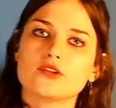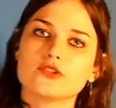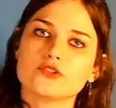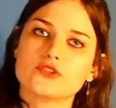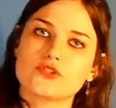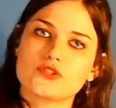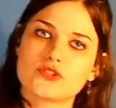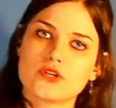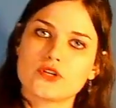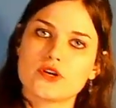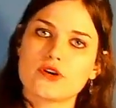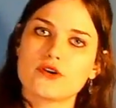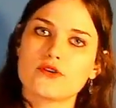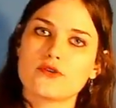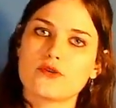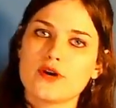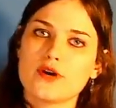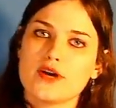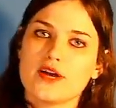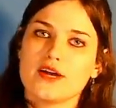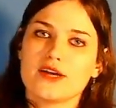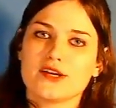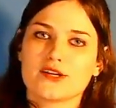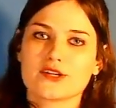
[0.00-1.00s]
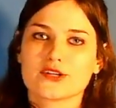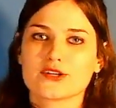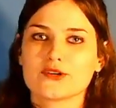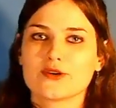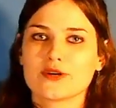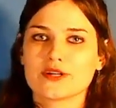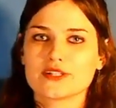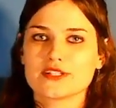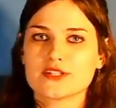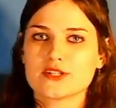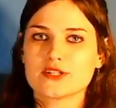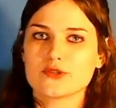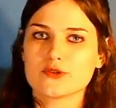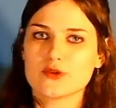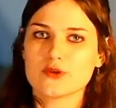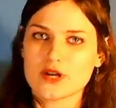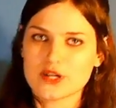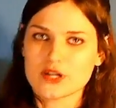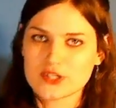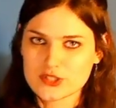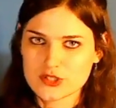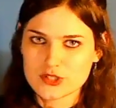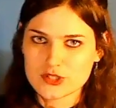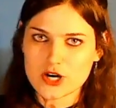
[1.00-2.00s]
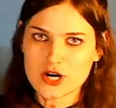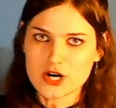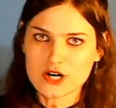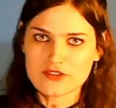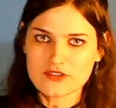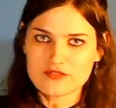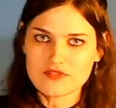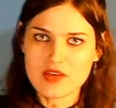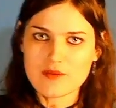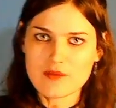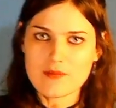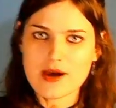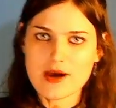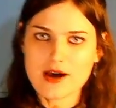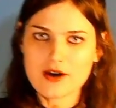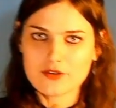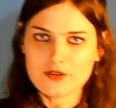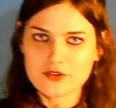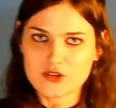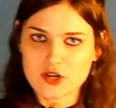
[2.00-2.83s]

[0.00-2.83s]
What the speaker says: So you're going to starve them out,